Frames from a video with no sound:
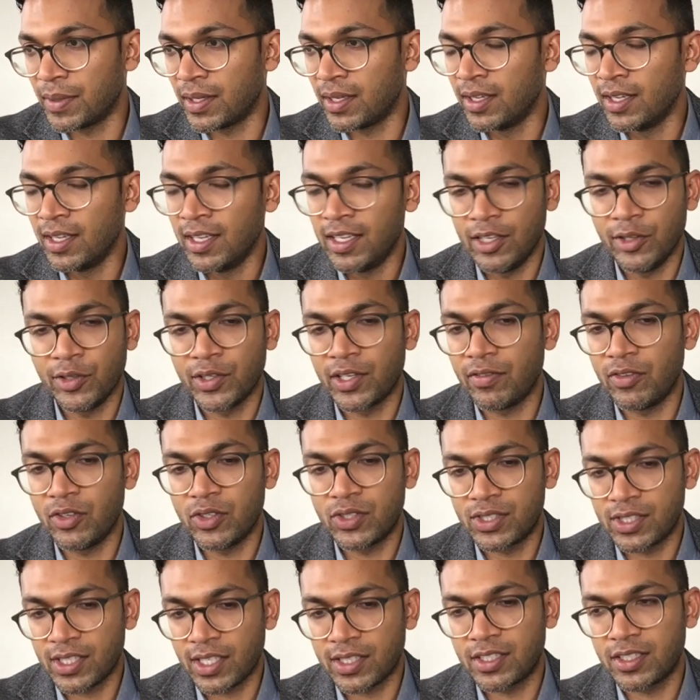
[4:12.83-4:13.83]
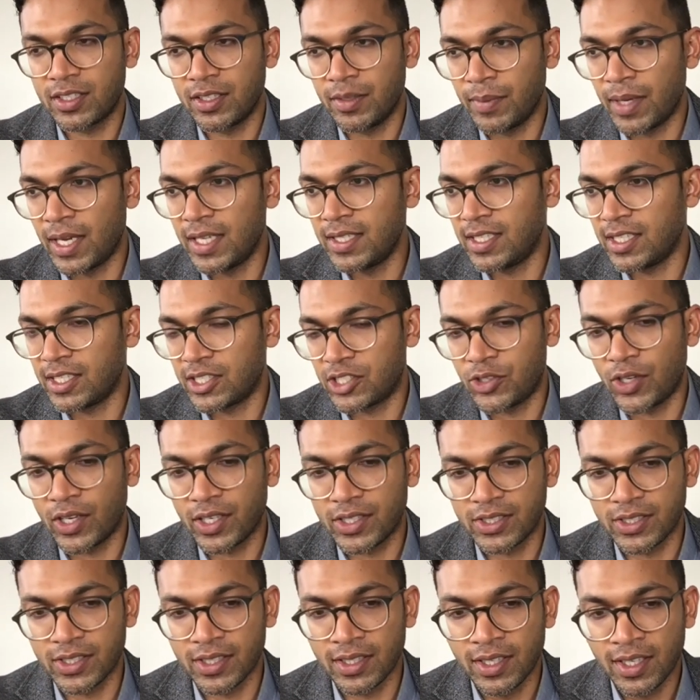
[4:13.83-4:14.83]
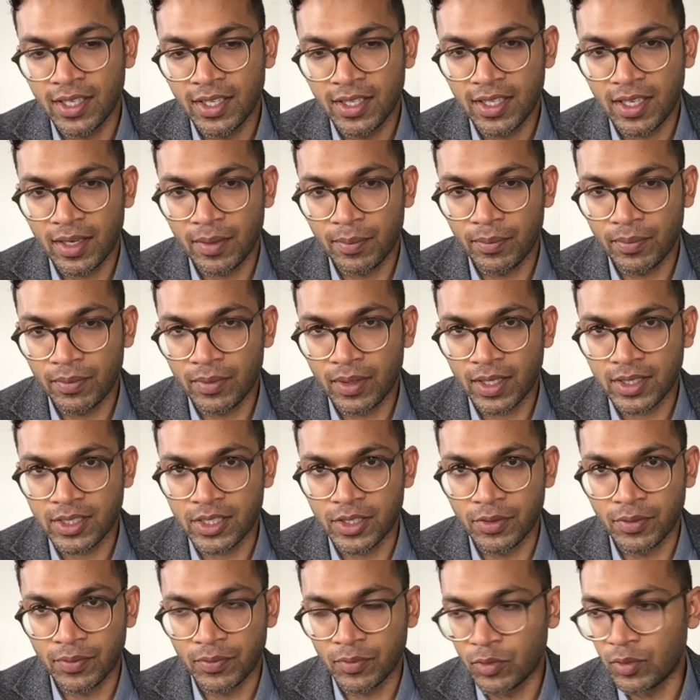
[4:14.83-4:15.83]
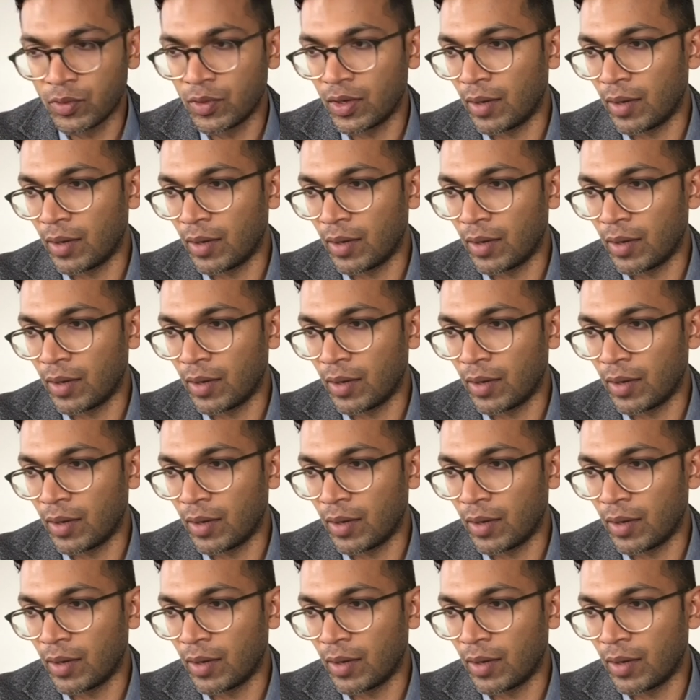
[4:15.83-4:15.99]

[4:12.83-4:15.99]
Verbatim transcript: but it'll give you such an amazing structure that I'm actually,